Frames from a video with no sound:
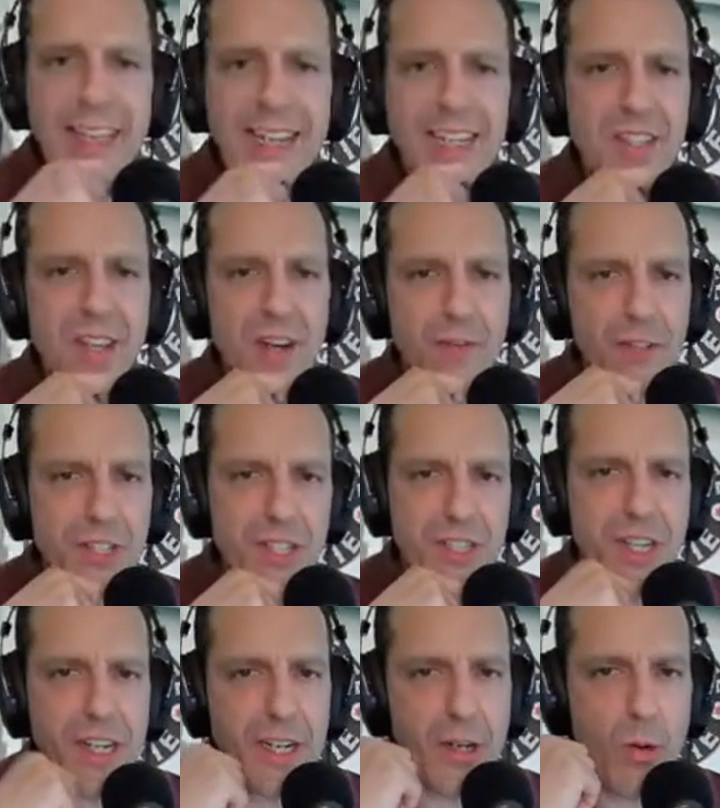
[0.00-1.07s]
it's there for just
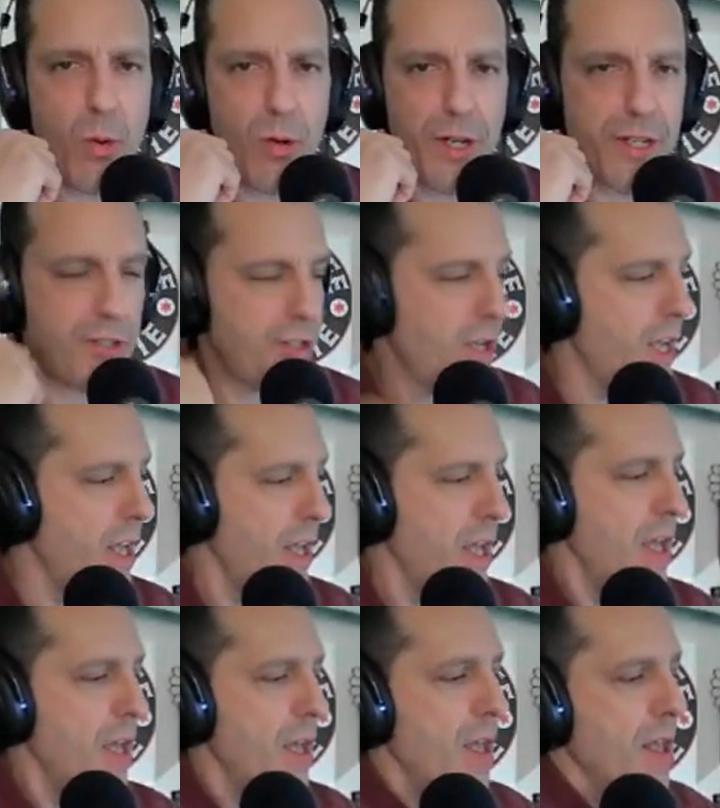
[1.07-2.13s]
cutting cordage.
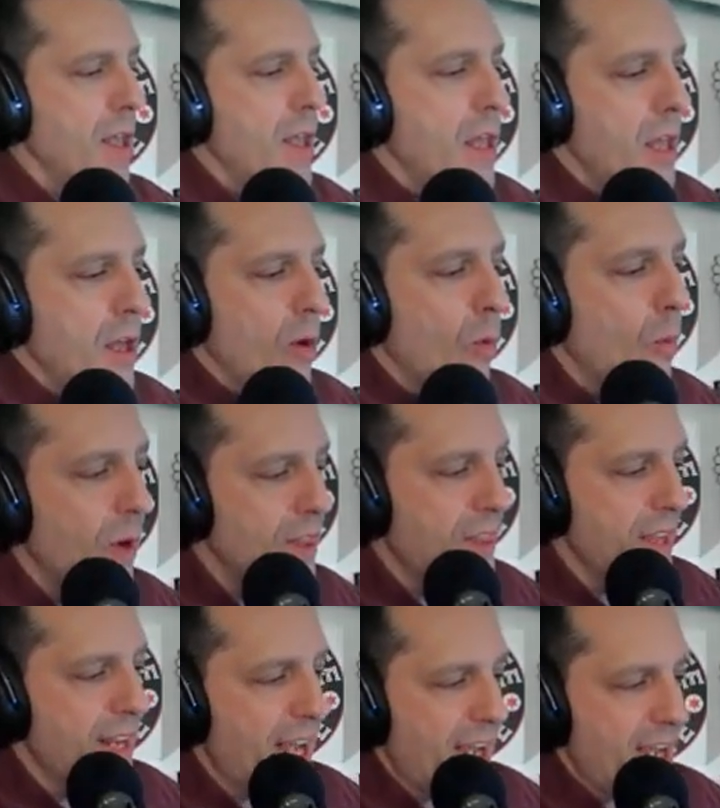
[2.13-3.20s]
One
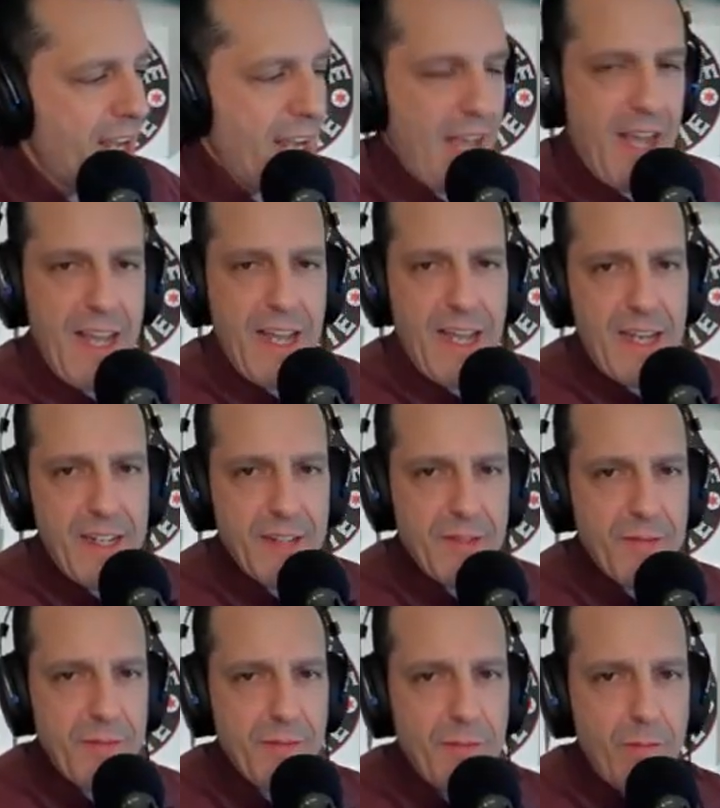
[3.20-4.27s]
thing I
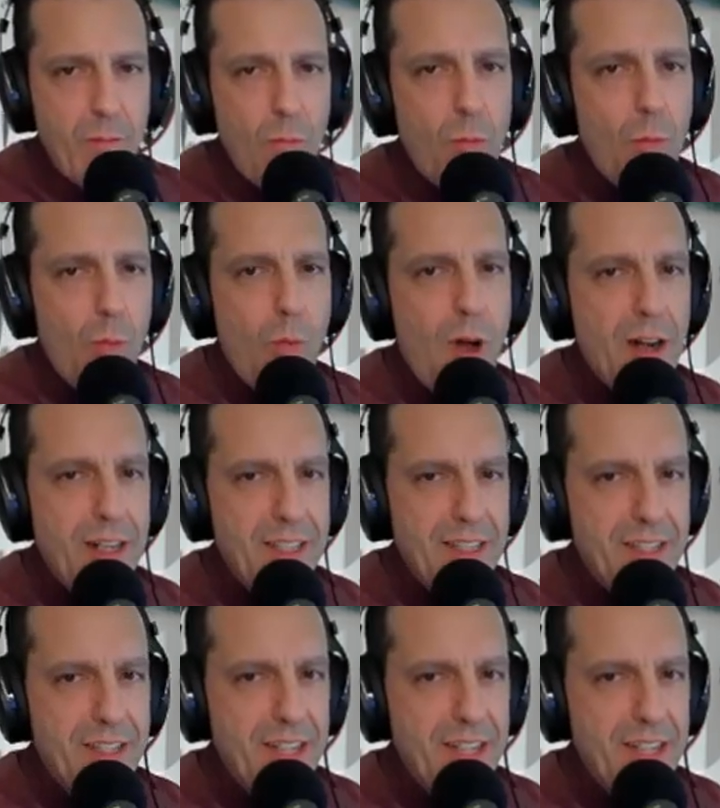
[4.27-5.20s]
wanted to see